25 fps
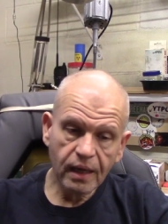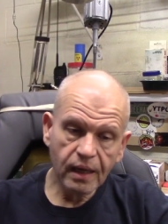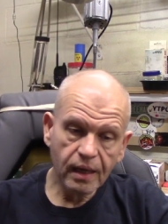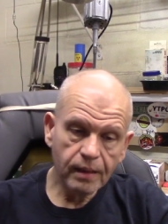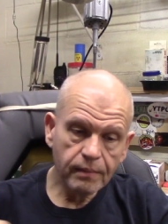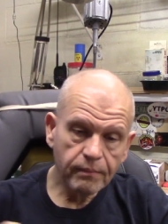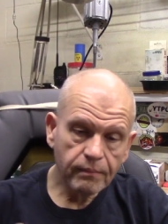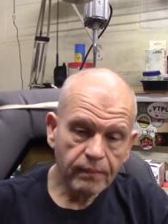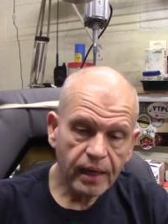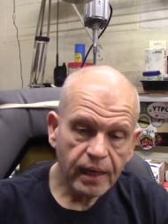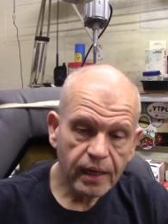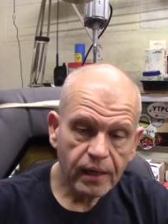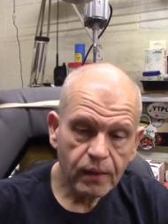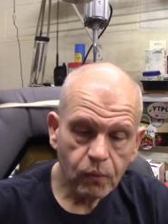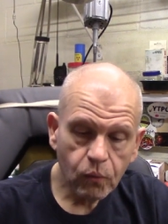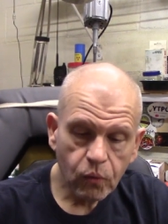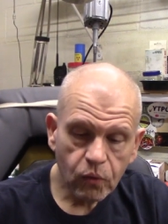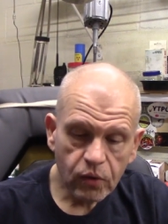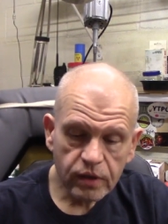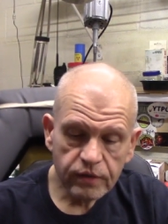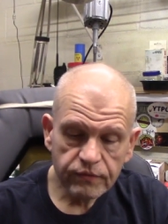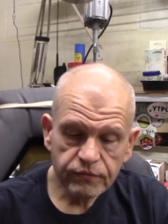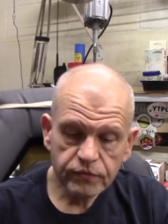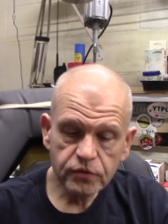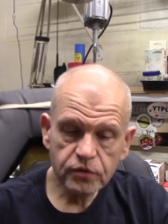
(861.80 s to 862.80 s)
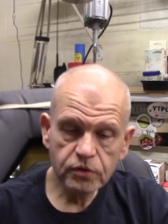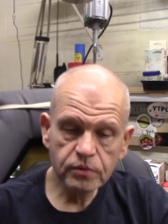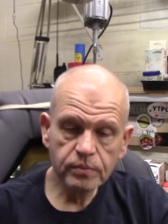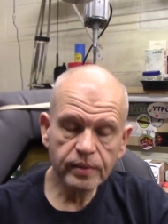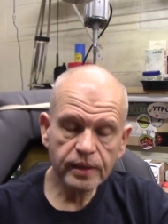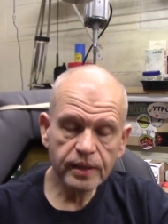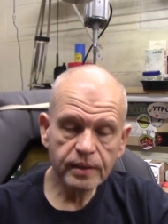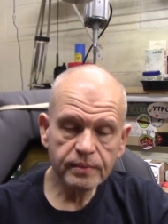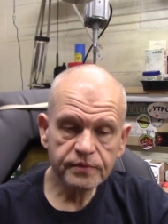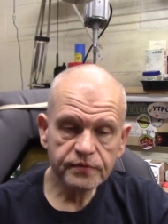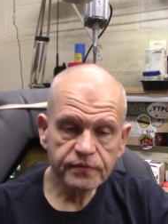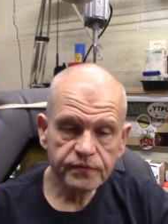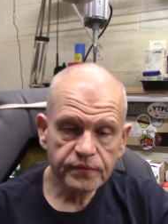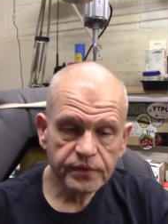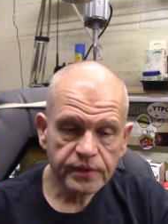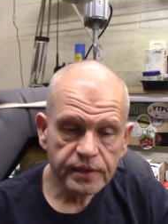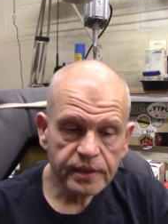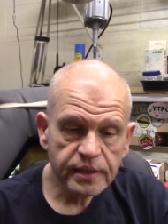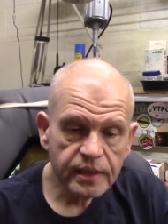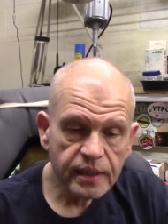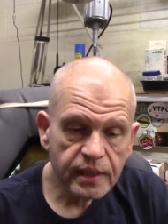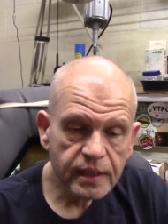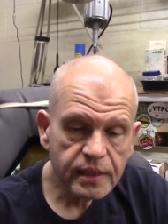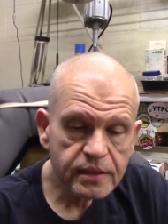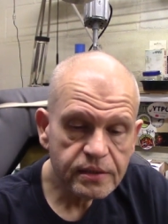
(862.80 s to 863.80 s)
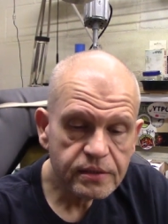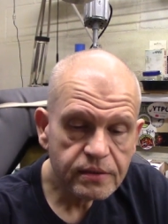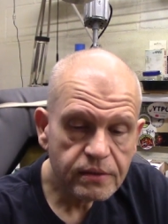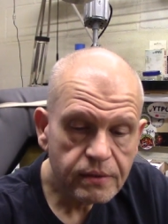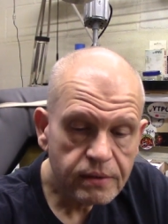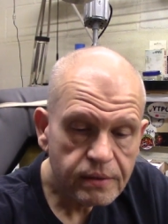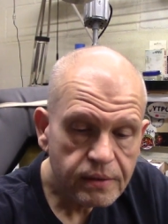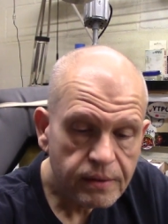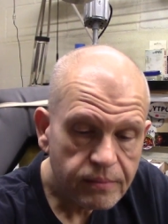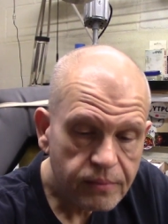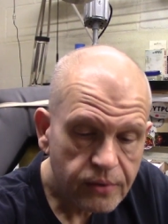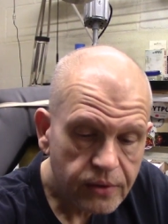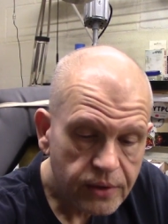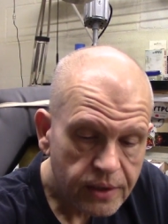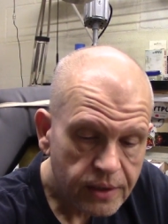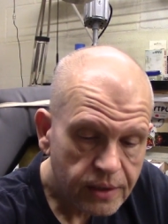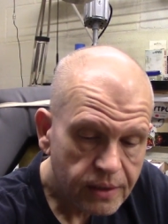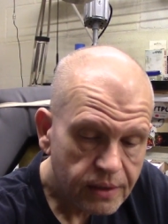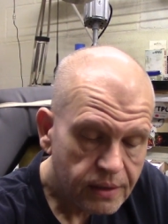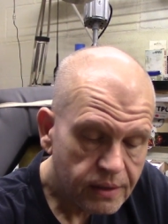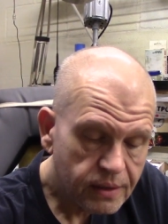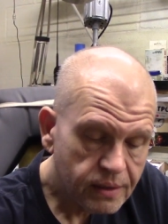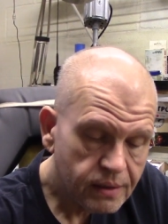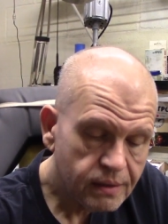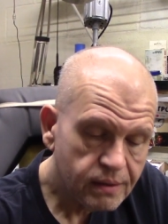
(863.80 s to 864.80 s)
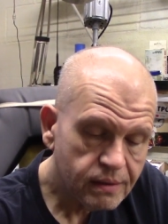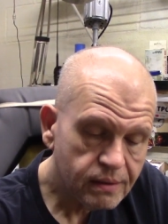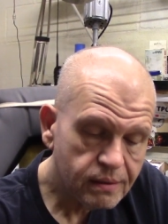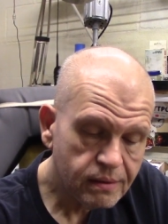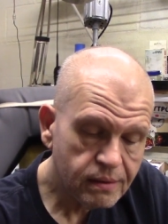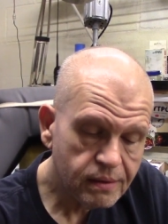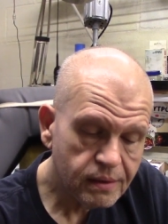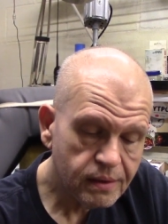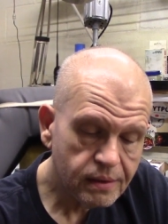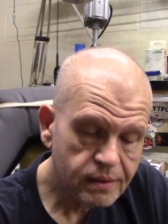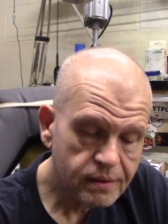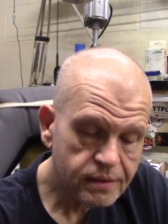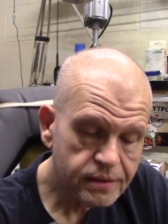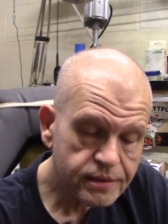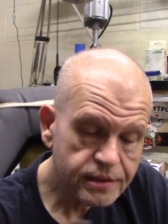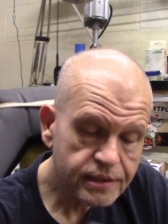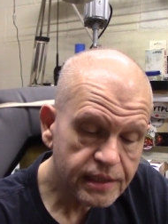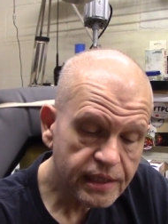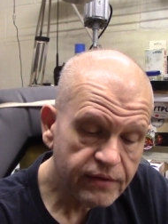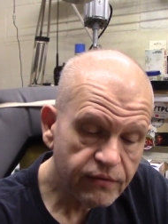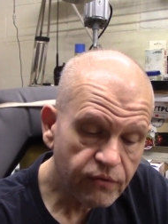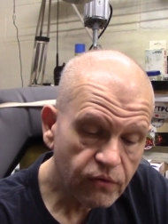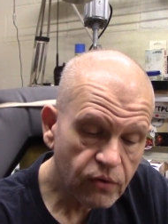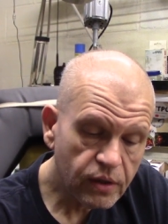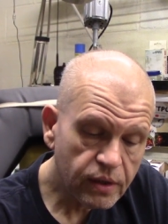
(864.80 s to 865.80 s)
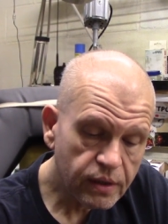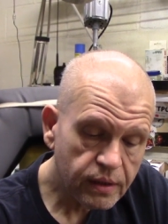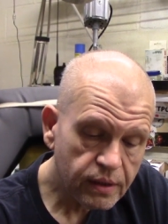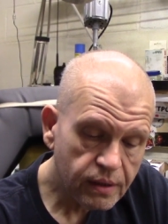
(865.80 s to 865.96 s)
My one of two pipes for the day, so I'm gonna savor it.